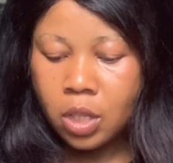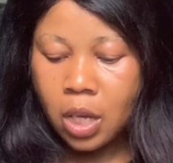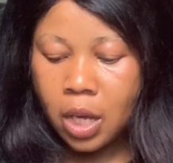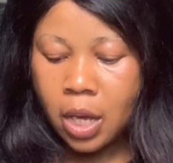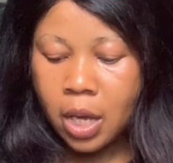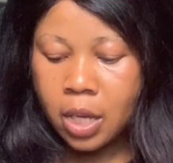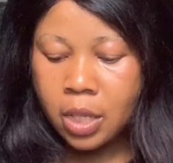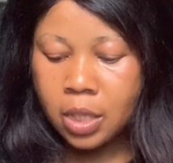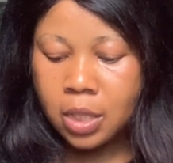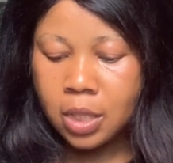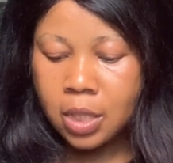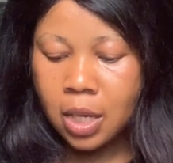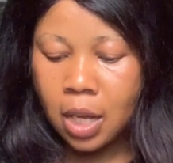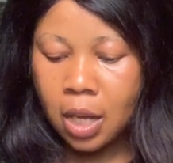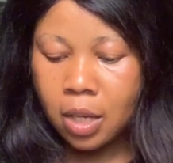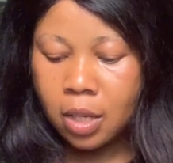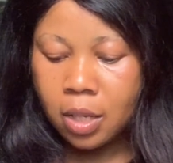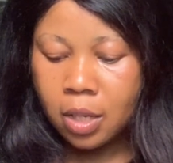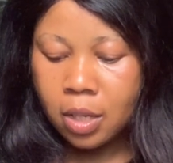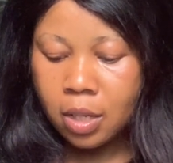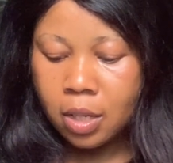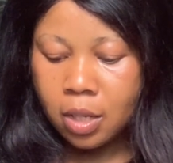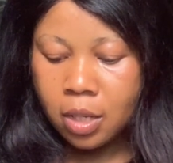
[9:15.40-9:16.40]

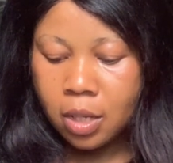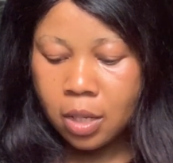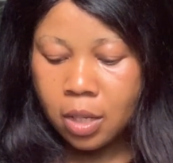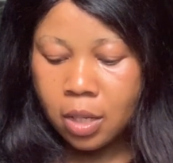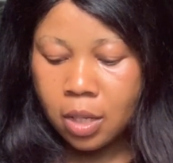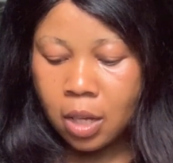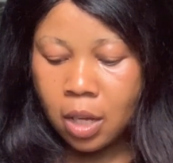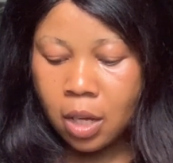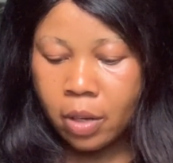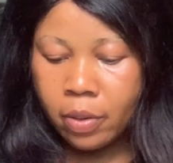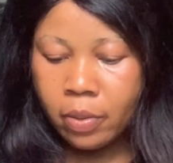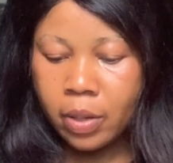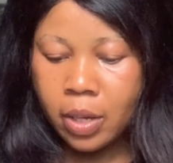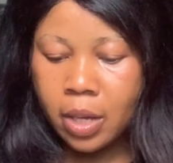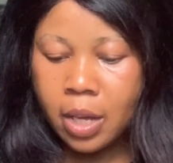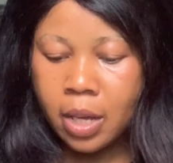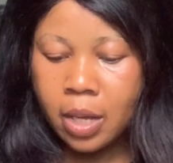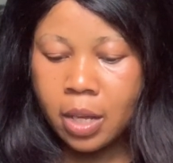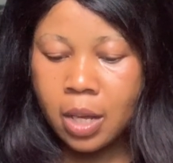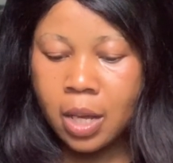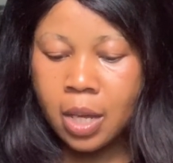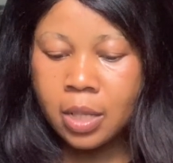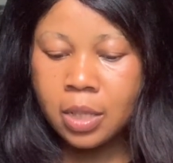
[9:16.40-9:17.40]
enter. I'll
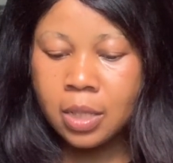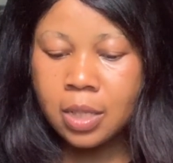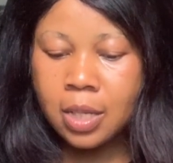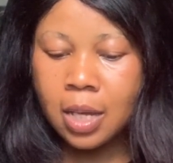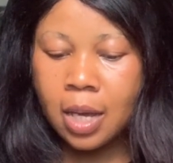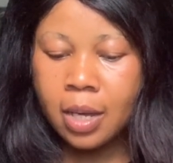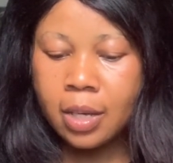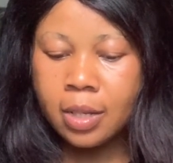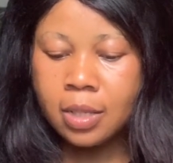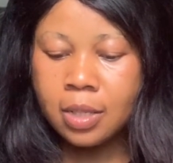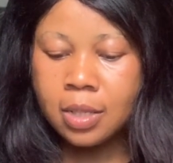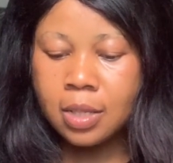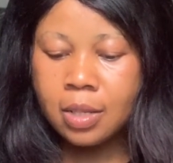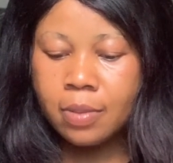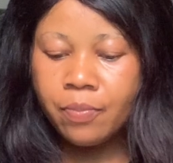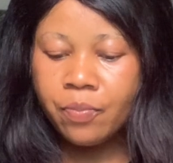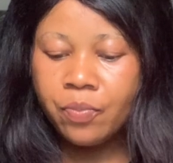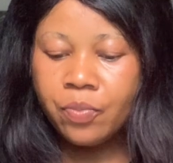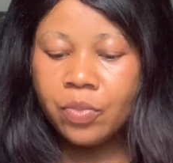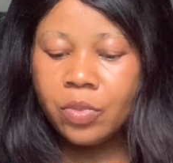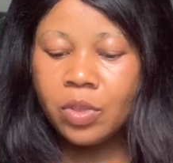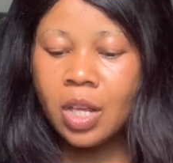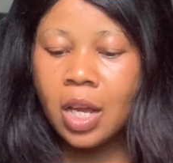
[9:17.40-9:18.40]
enter it.
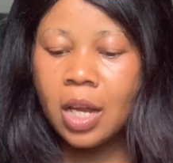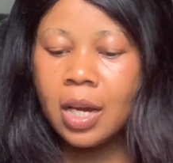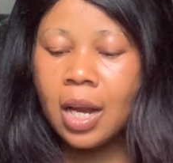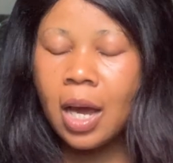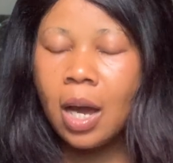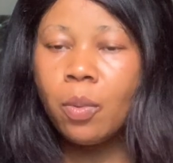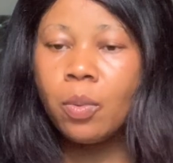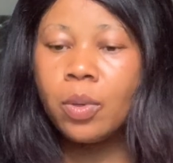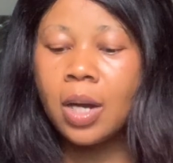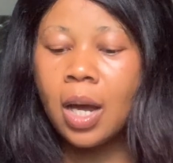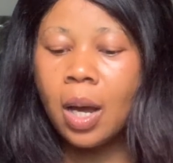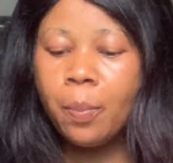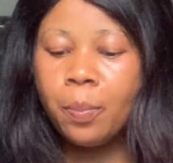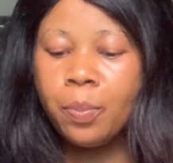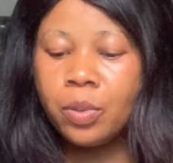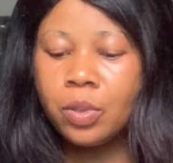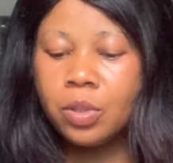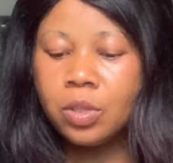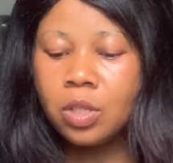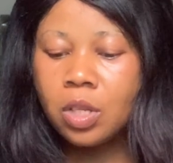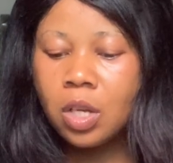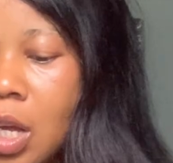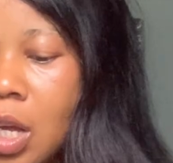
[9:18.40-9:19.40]
Then I will not put